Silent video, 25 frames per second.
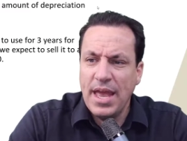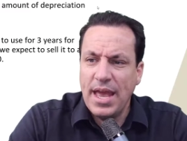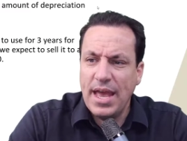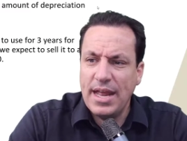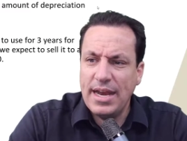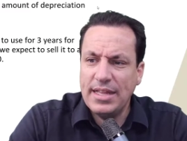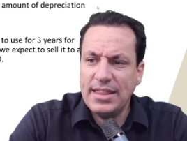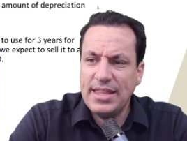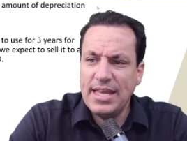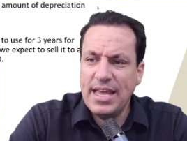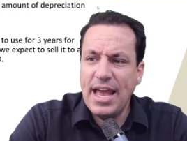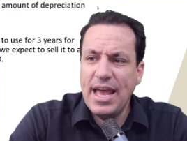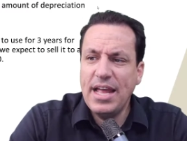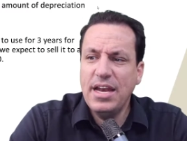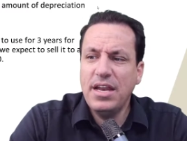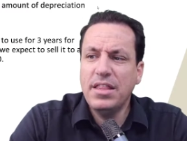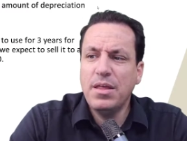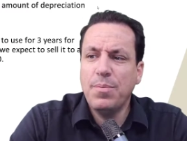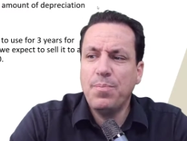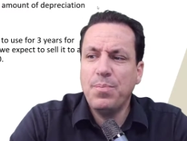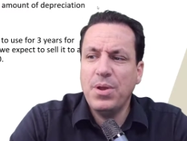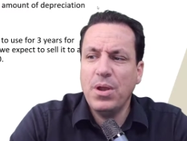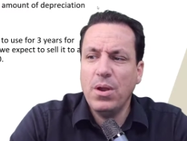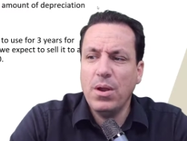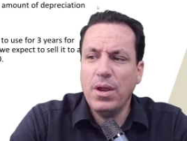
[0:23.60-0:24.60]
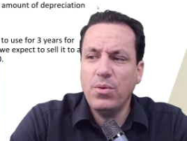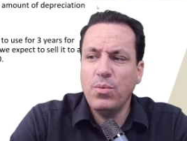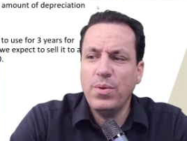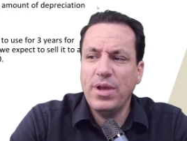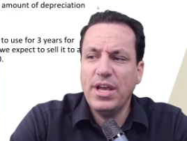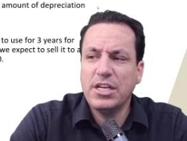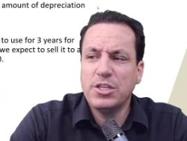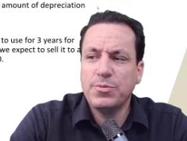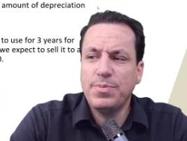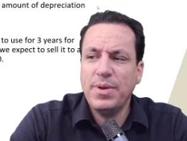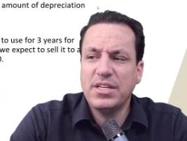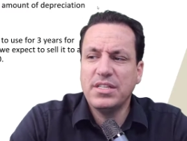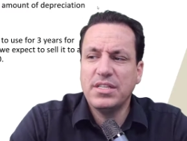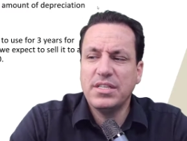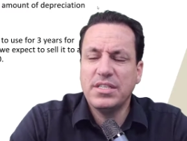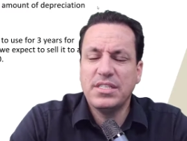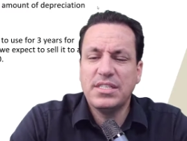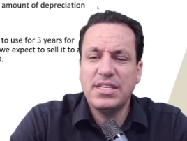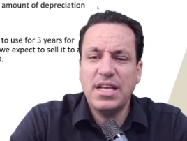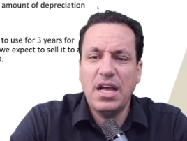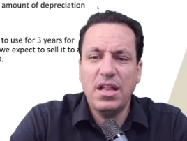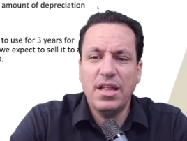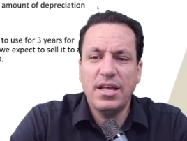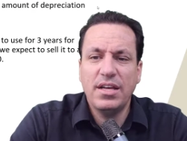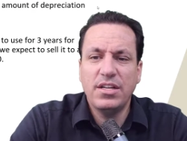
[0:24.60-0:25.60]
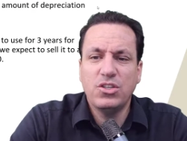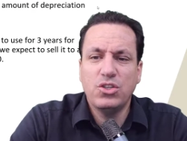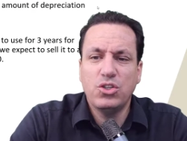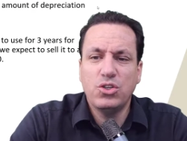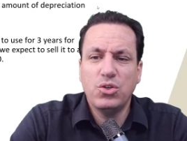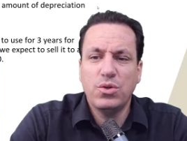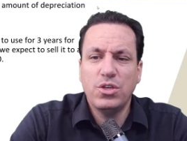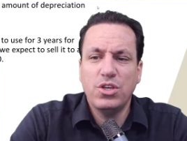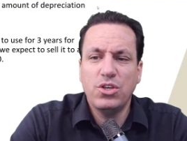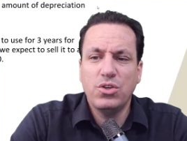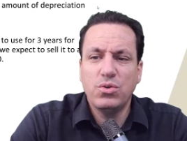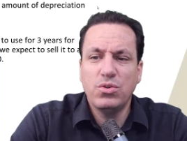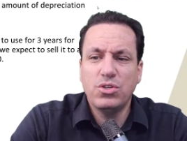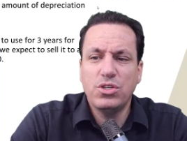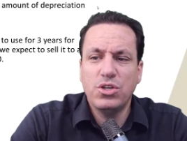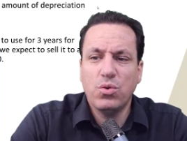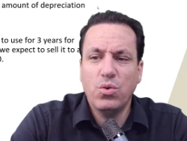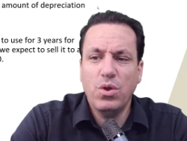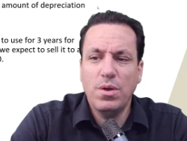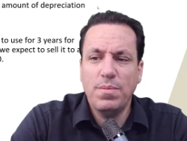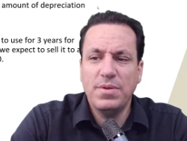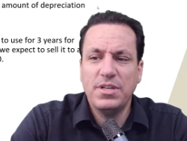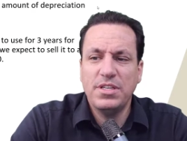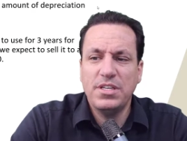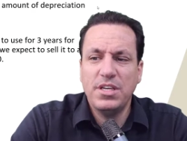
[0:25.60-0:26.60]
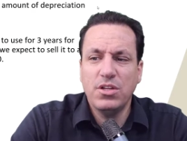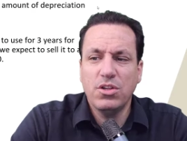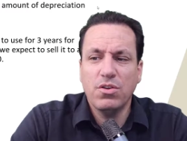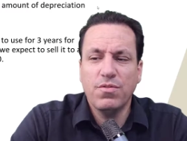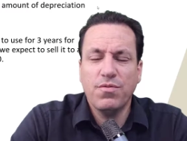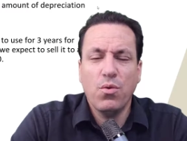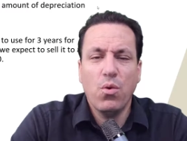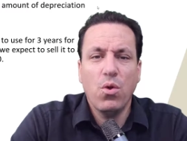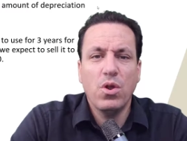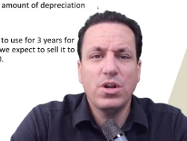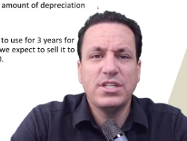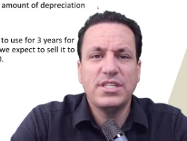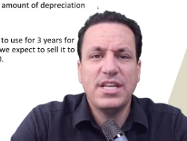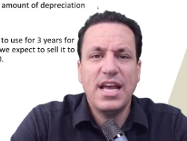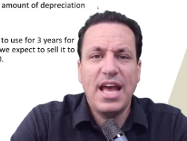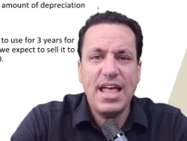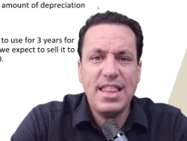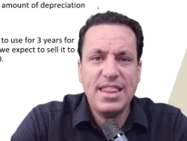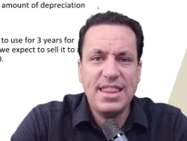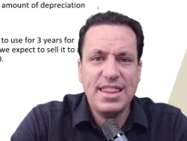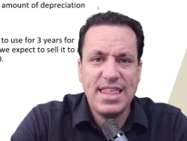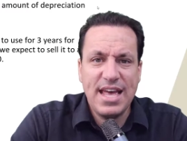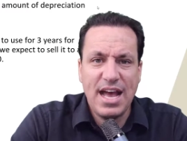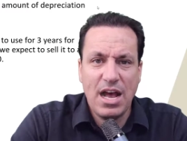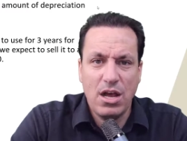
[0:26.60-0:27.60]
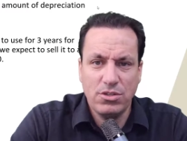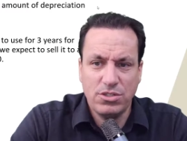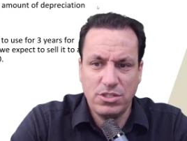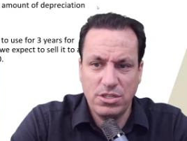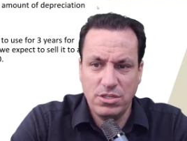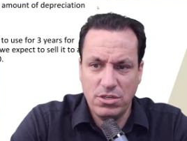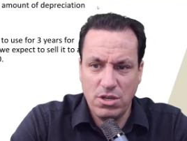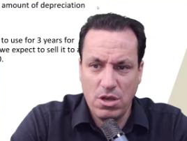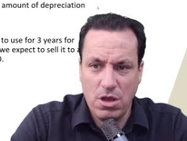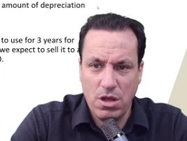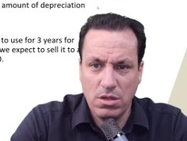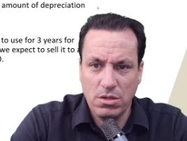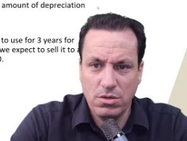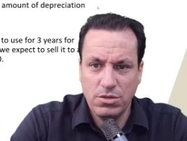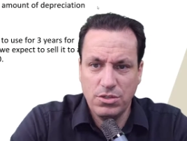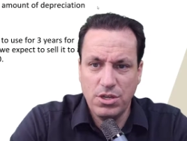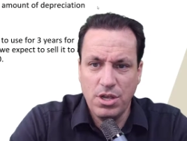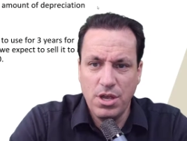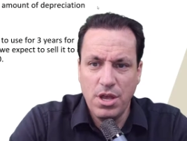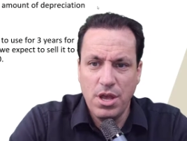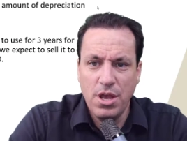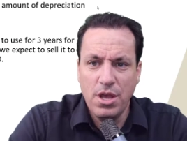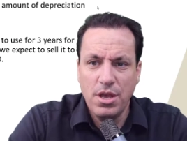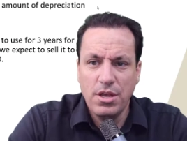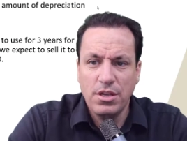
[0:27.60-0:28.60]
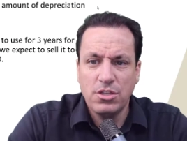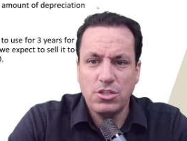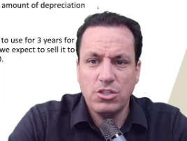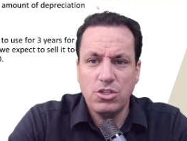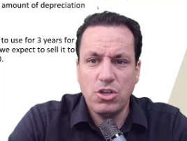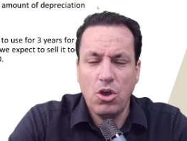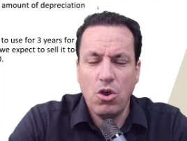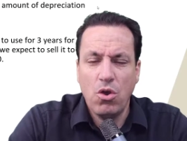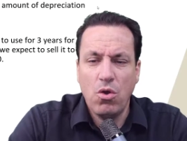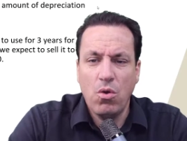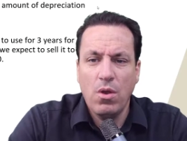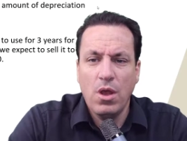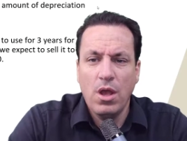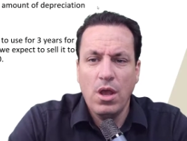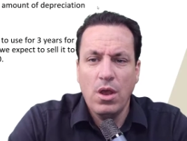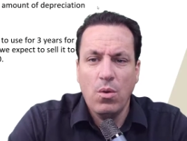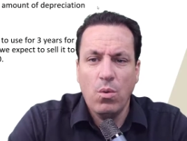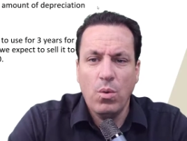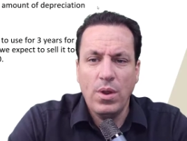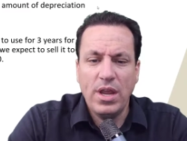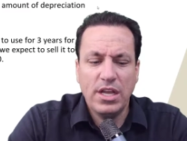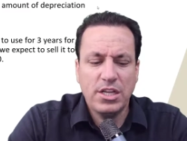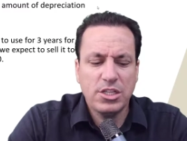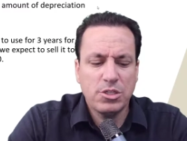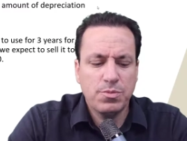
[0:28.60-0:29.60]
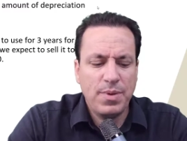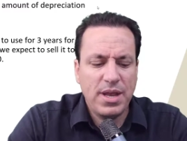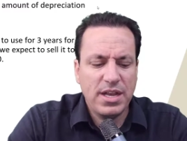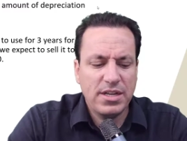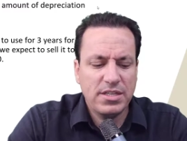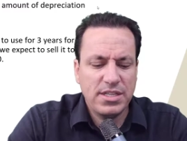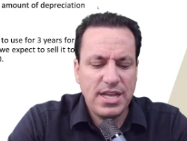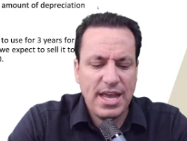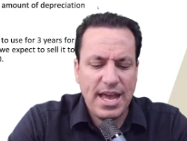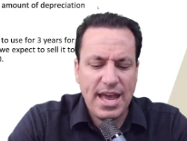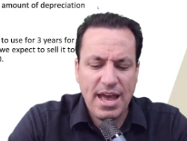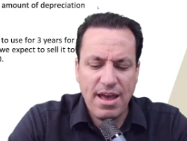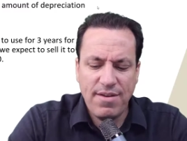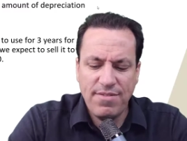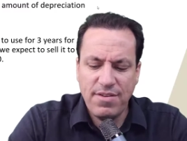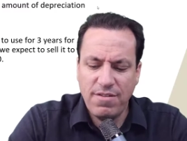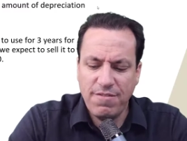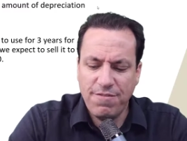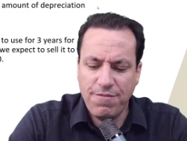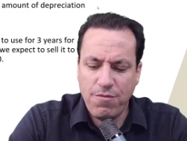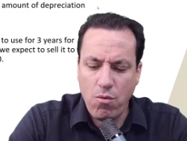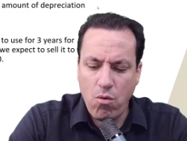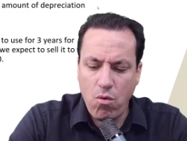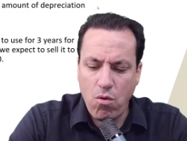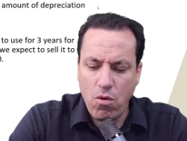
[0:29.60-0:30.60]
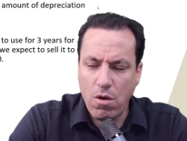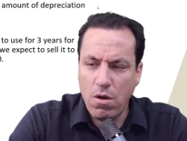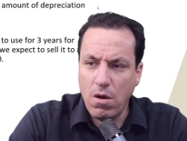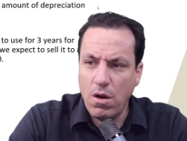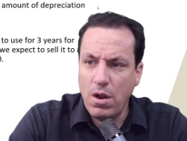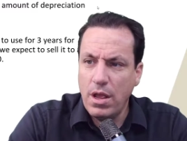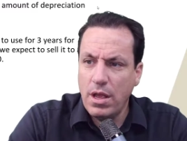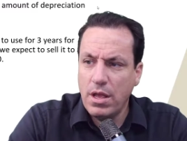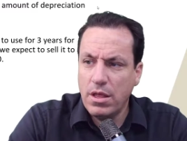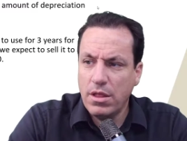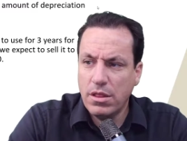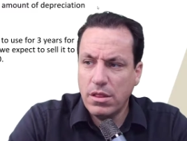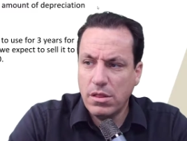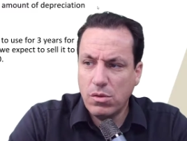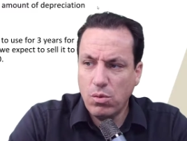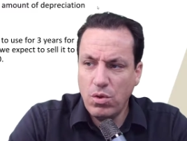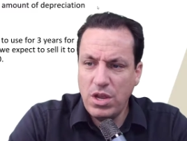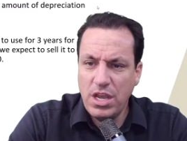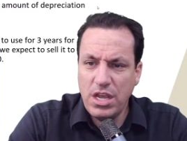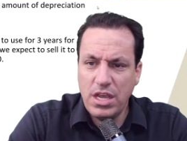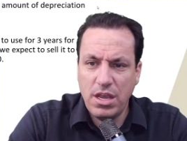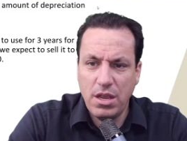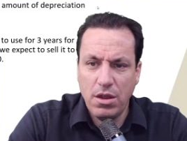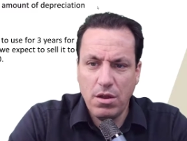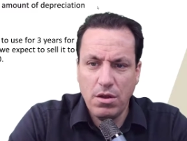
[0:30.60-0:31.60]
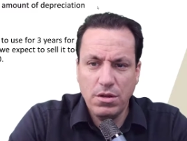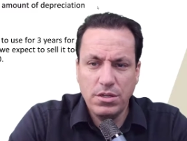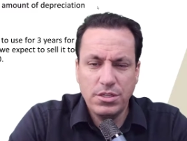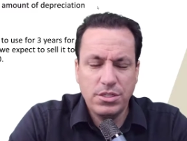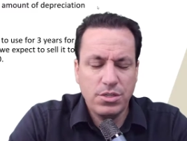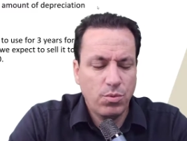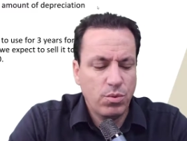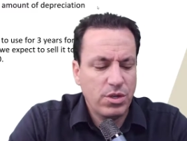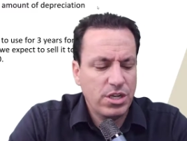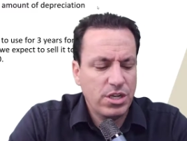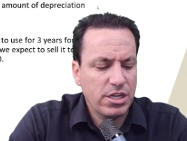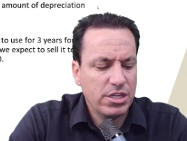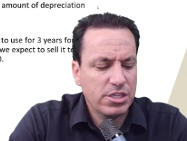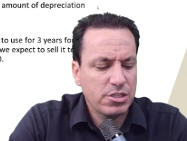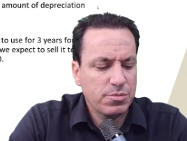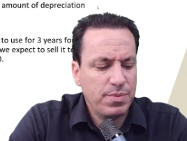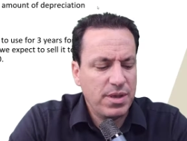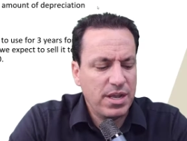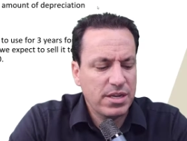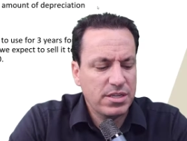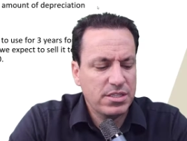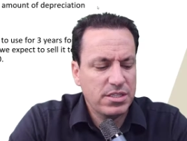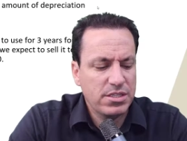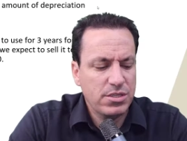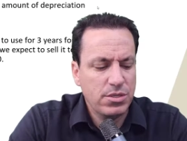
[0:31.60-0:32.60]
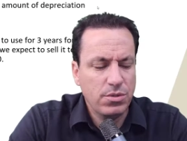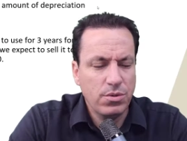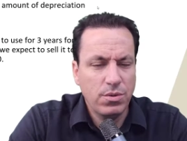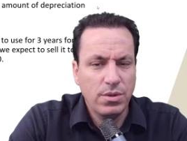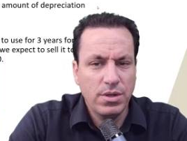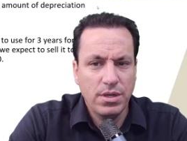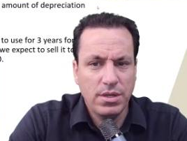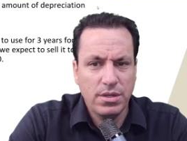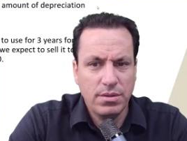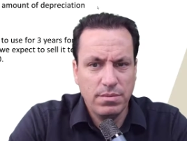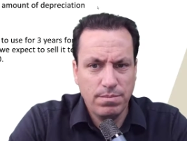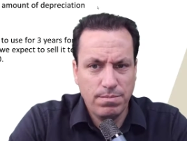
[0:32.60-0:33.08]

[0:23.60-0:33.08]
And at the end of the period, we expect to sell it to a used equipment dealer for $10,000. So we expect to have it for three years. We expect to,